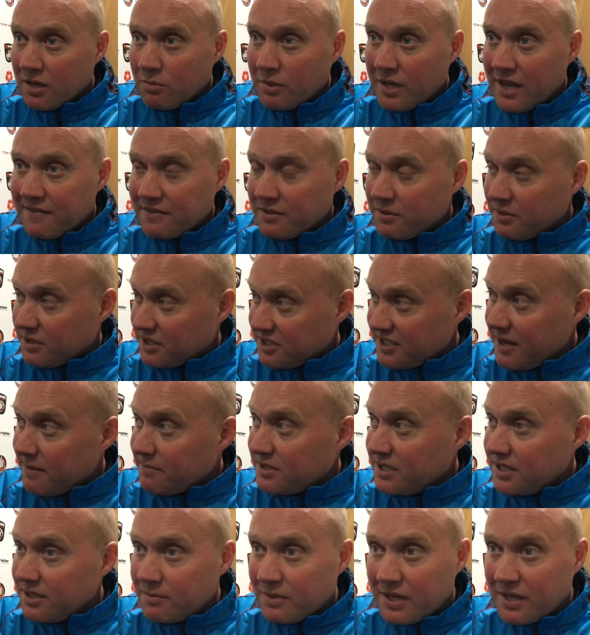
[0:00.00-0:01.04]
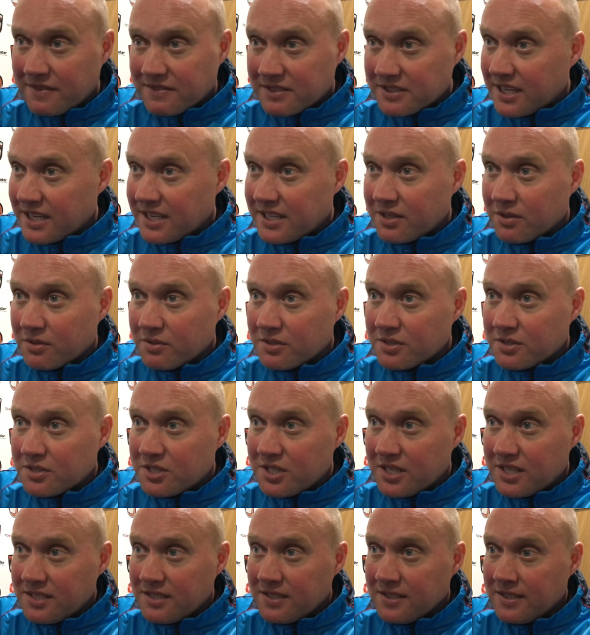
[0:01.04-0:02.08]
we have to accept it. We have to take it on the
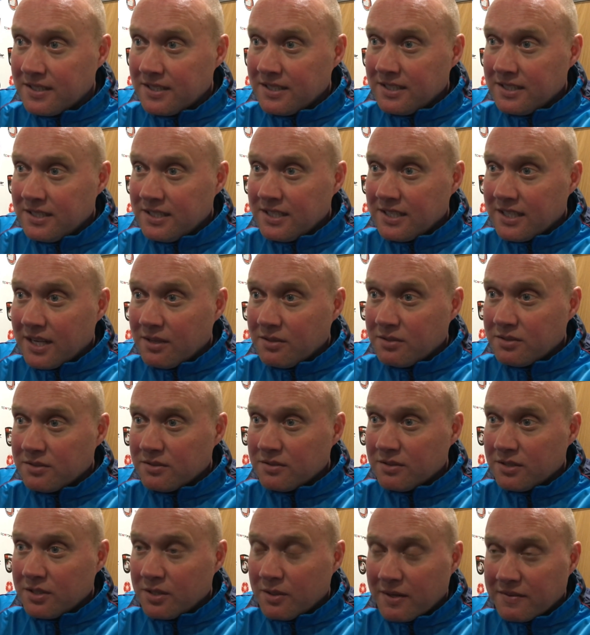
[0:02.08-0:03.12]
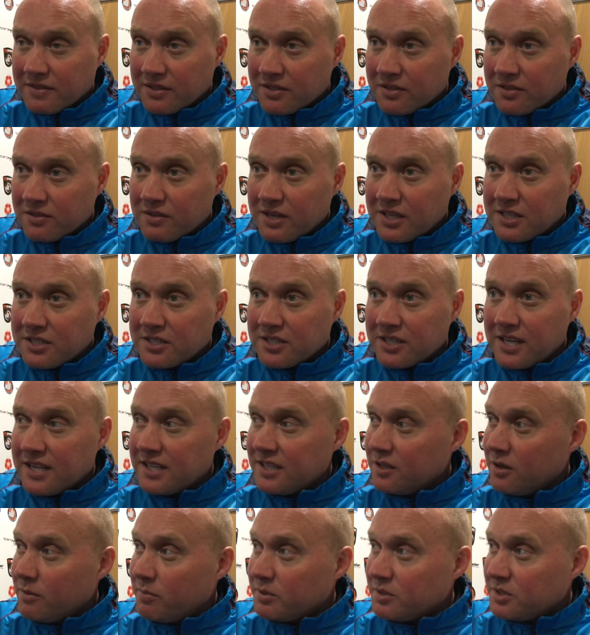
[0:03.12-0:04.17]
chin. You have to
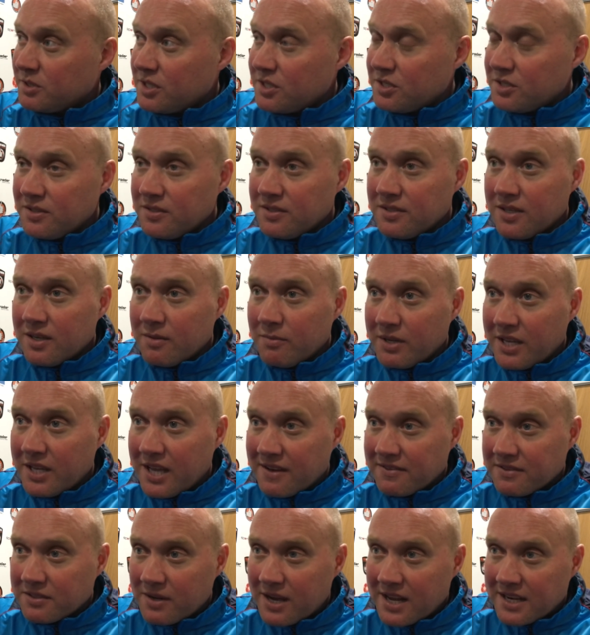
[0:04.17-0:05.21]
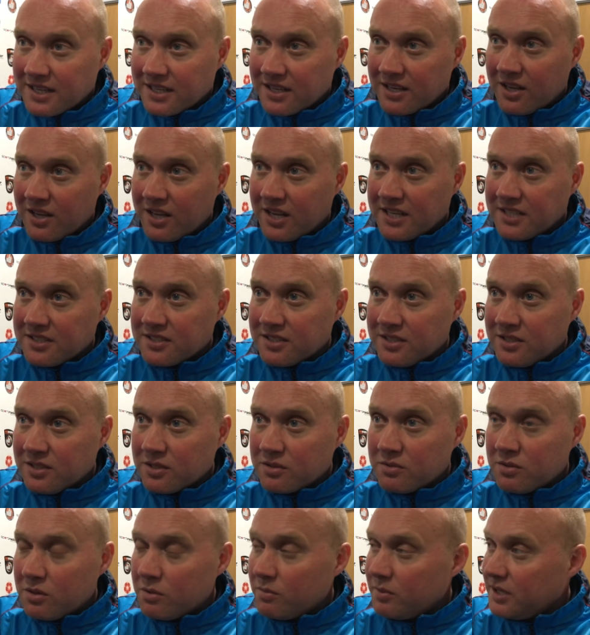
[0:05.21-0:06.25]
congratulate the opposition, and we have to analyse and
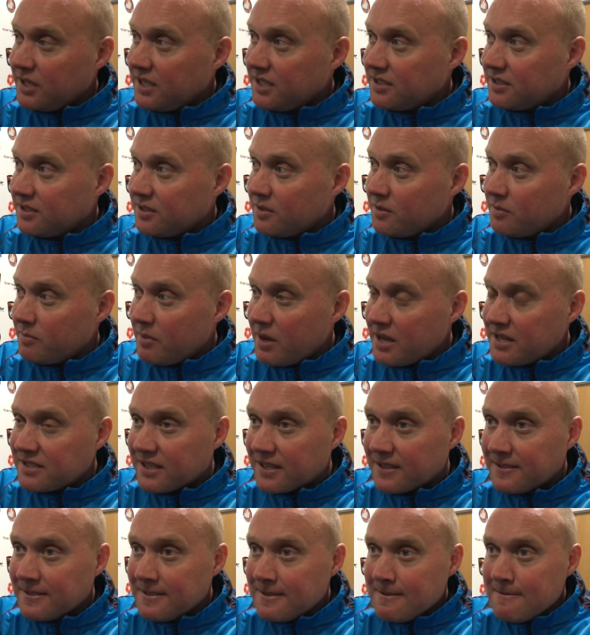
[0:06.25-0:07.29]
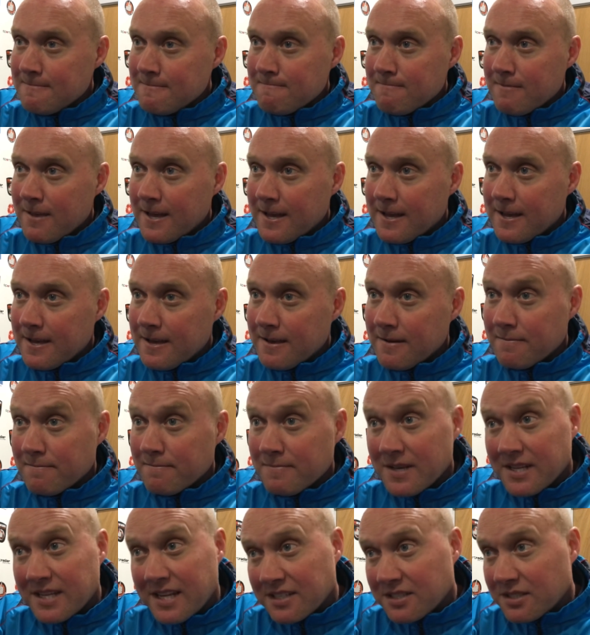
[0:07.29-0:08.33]
look what we need to do better.
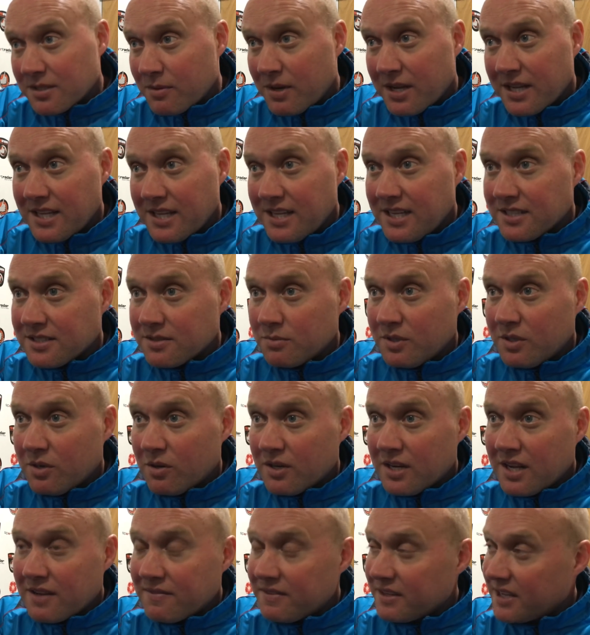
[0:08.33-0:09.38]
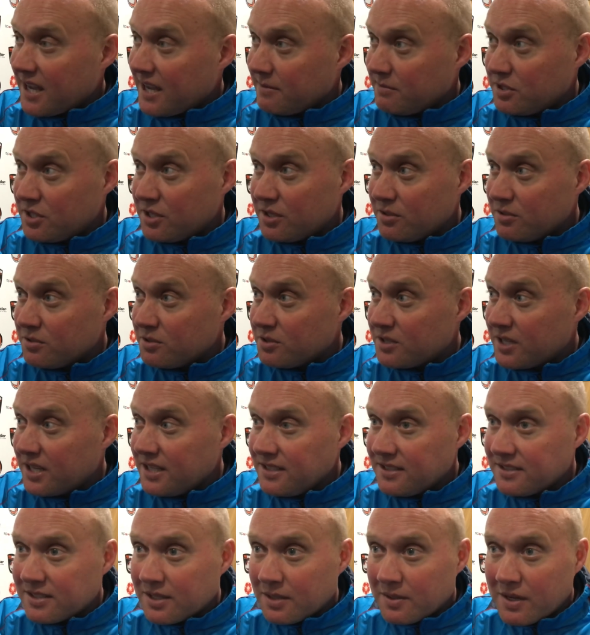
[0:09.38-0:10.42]
And that's the way it is. We've got another game
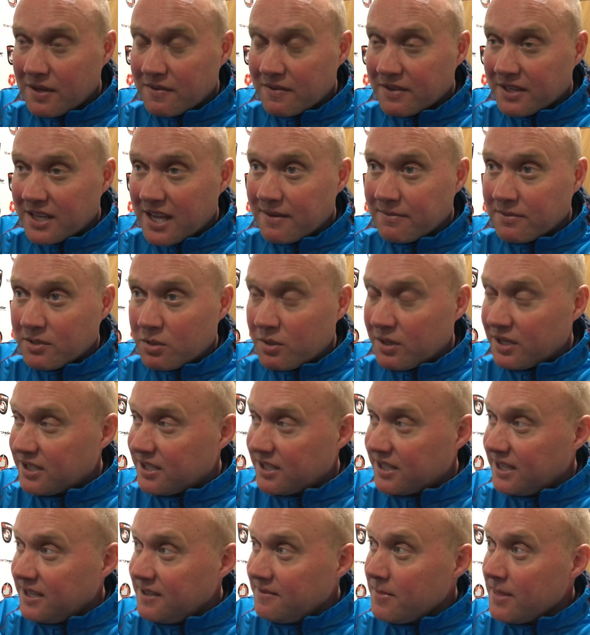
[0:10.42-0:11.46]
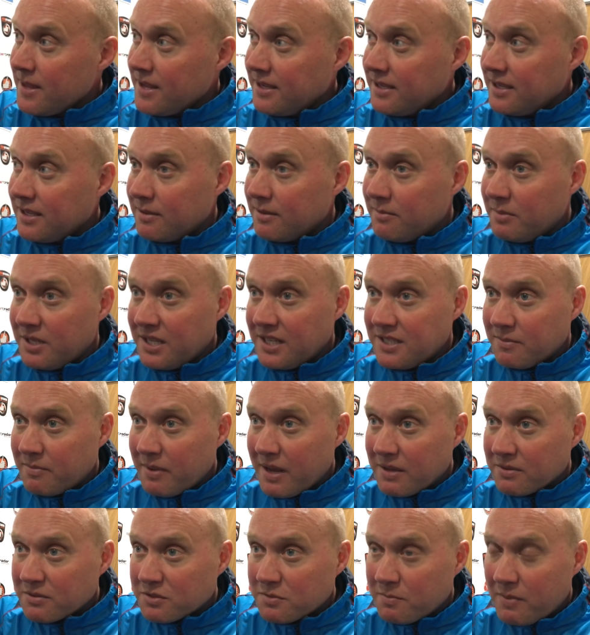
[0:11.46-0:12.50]
Tuesday, so another game quickly, and we need to
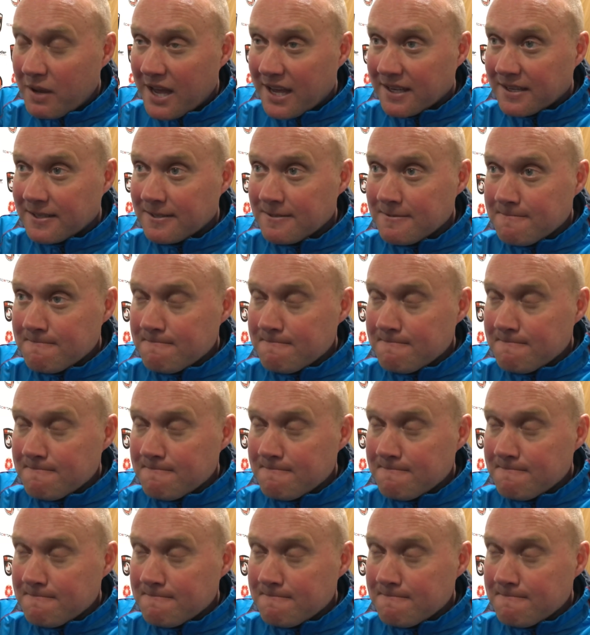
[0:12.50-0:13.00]
bounce back.